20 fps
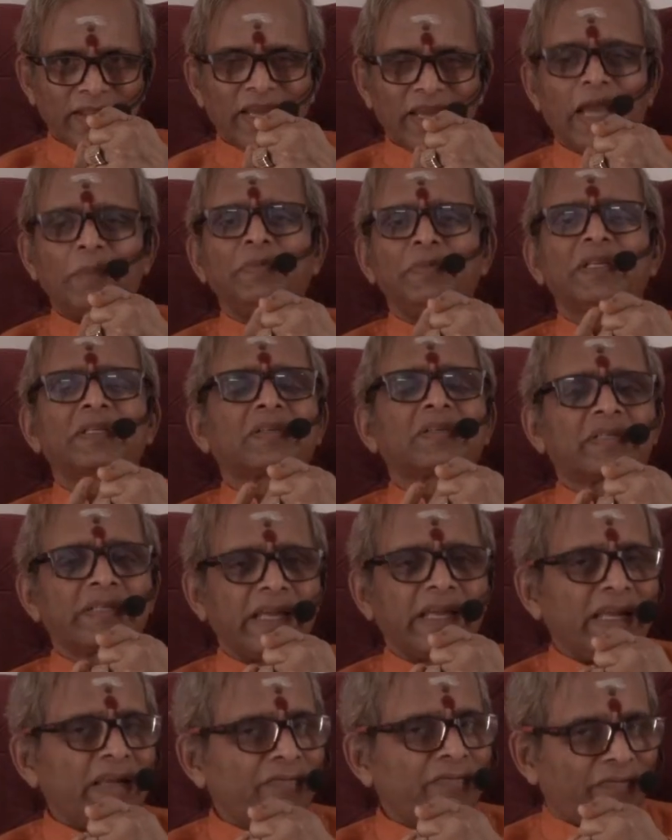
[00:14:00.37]
I'm just
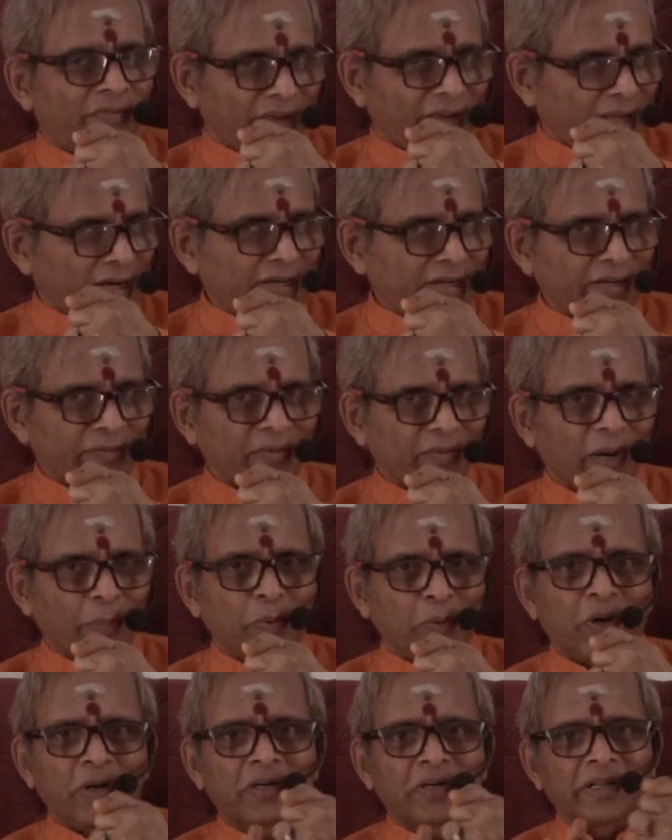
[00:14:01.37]
saying figurative. I'm
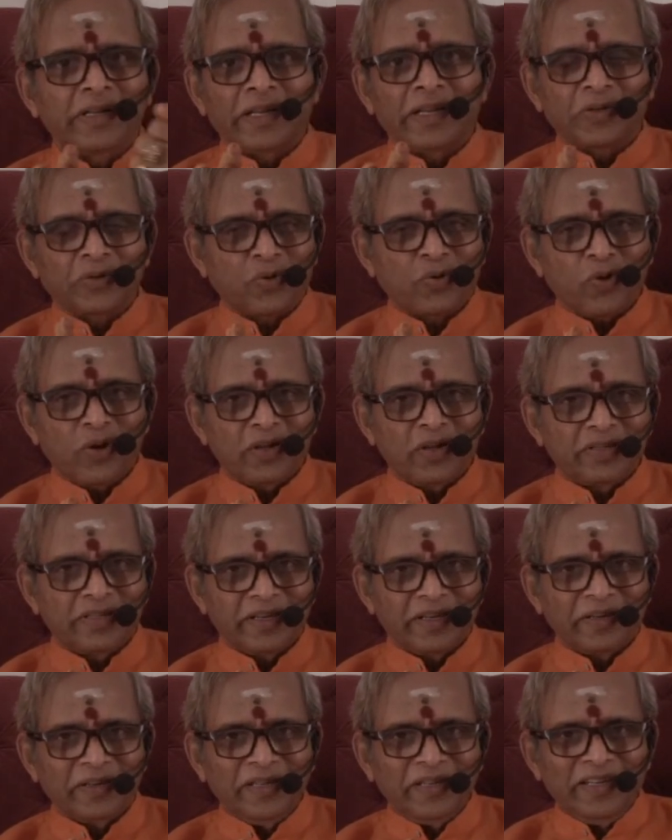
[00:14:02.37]
not an
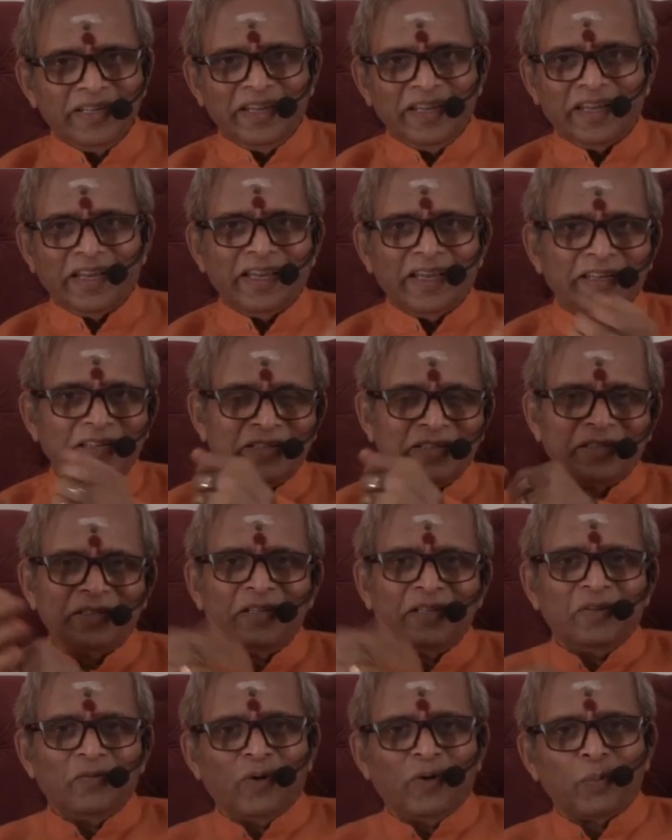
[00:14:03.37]
astrologer. Again,
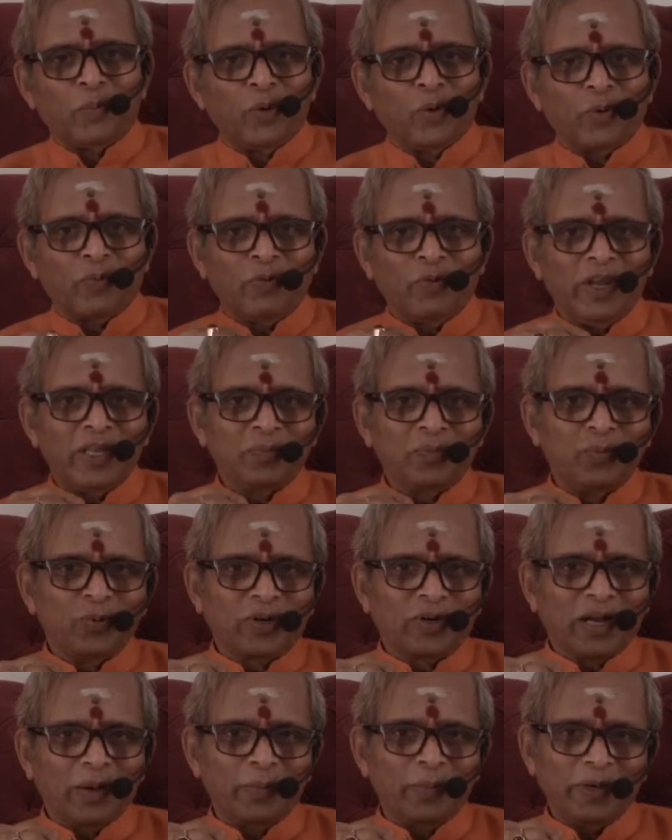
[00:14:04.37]
one more Facebook
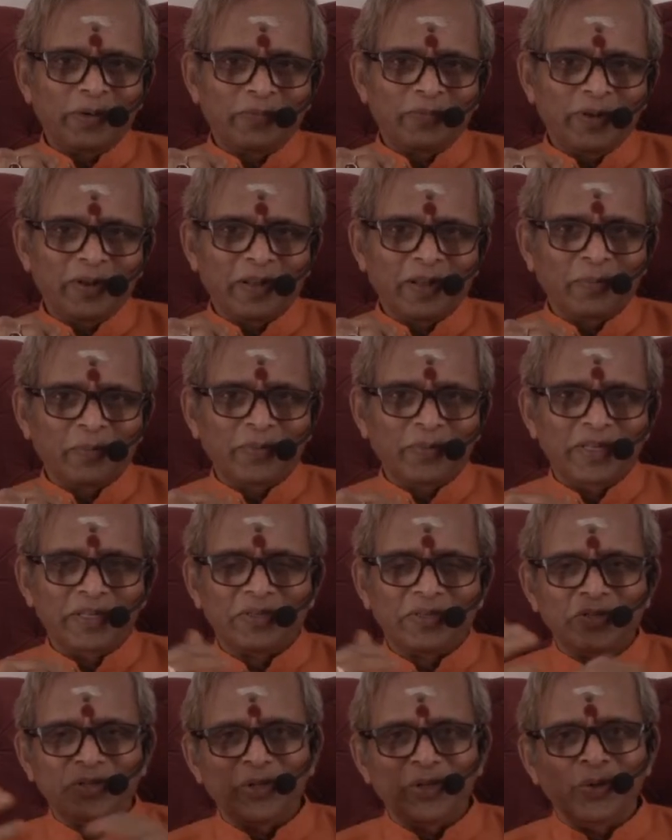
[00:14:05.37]
comment will come. These
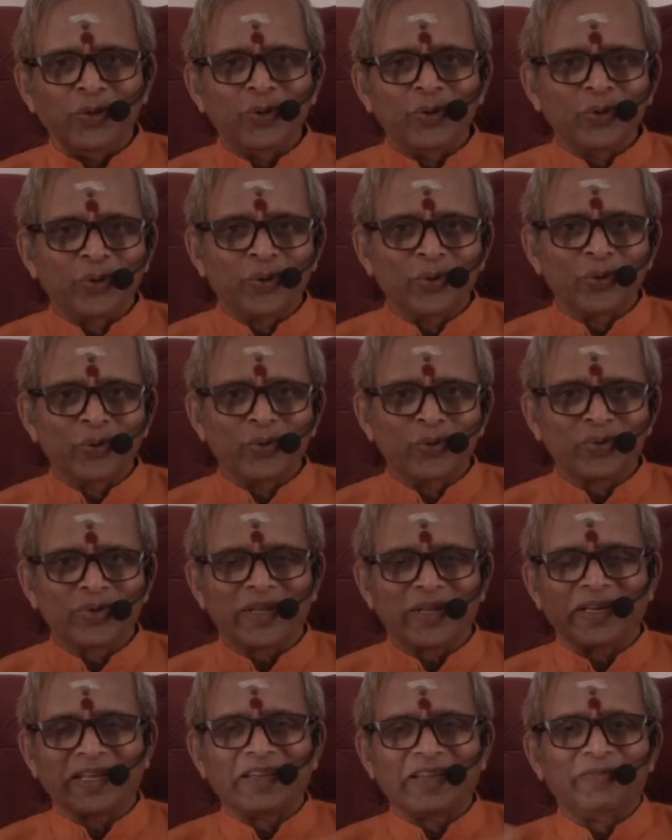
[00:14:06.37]
neo-gurus
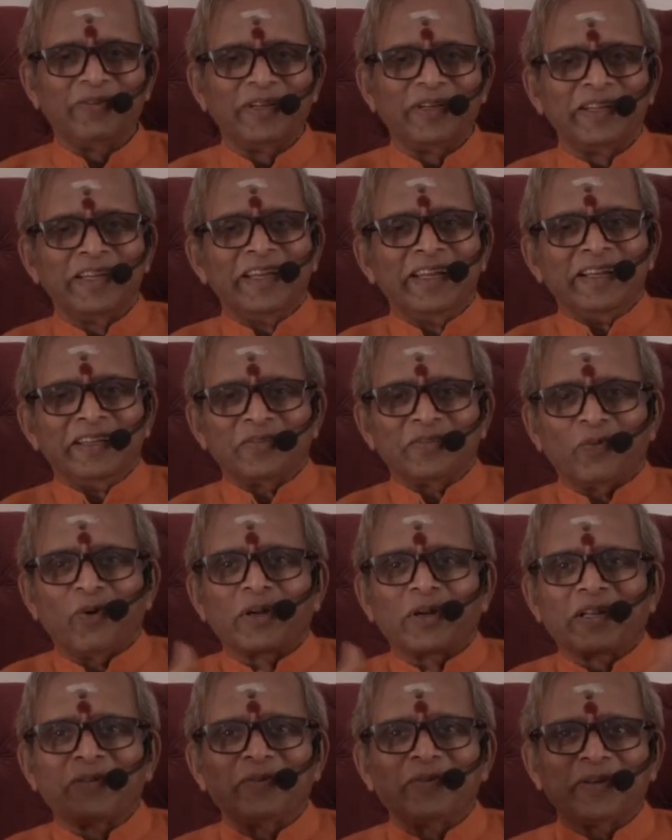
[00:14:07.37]
are giving
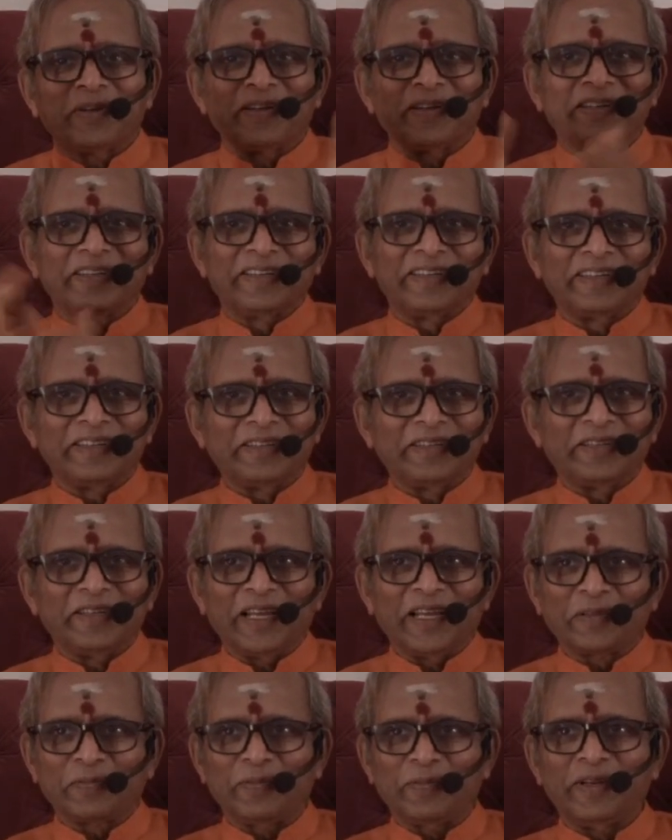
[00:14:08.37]
whatever
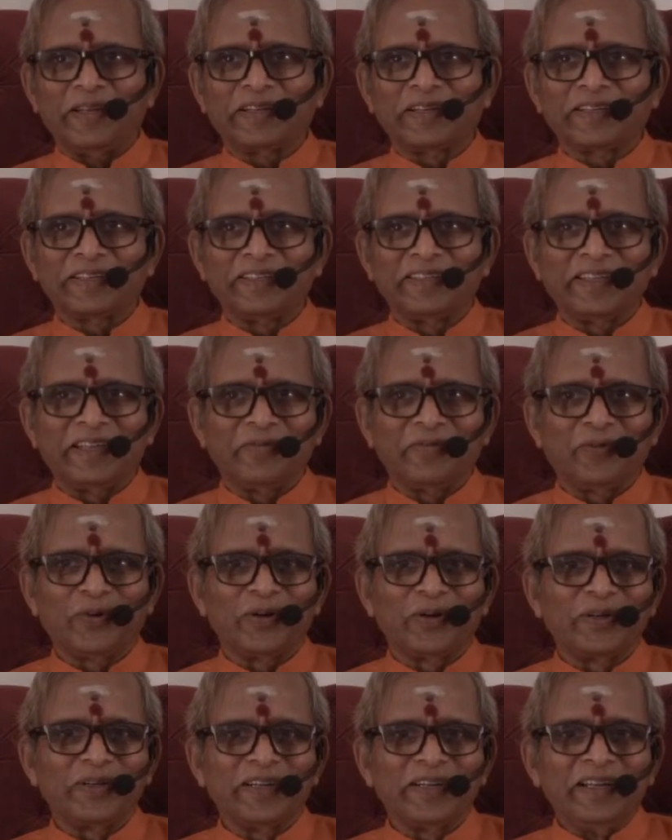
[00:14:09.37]
explanation they
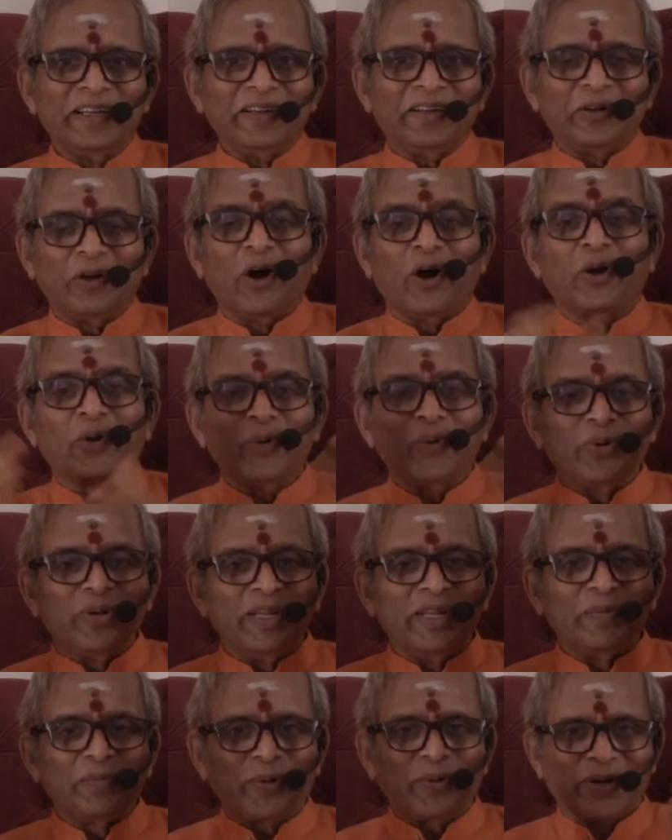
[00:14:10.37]
want. God
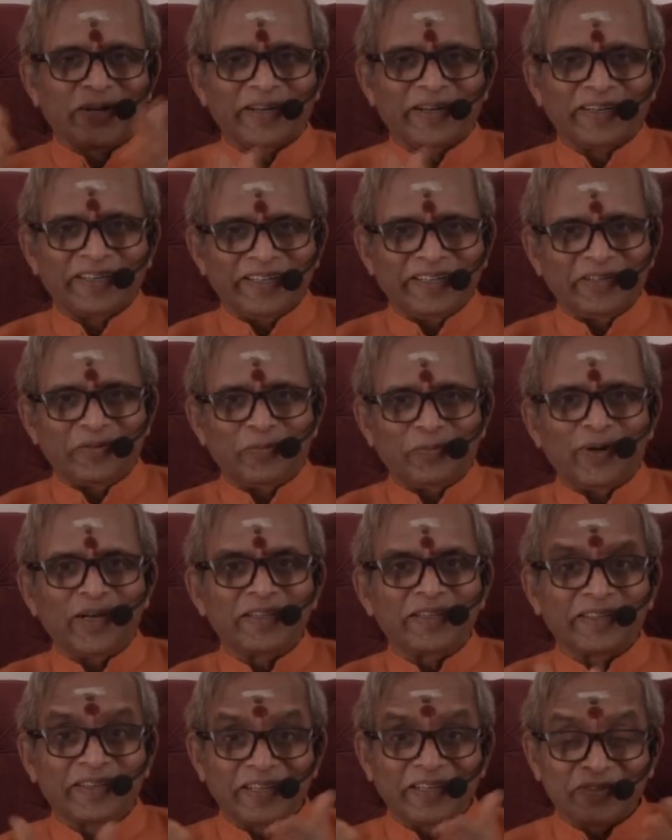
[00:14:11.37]
only protect the
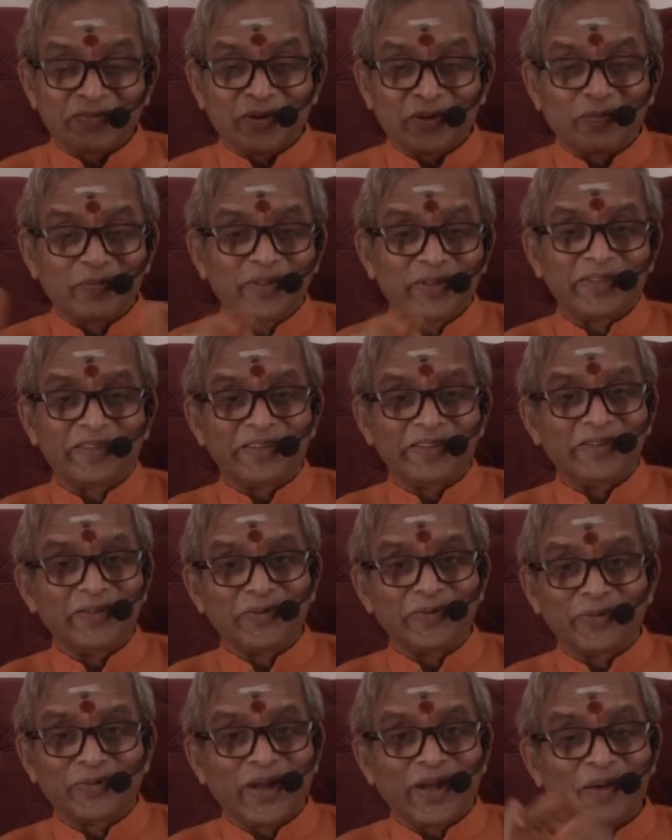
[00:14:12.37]
Upasakas from this neo-guru.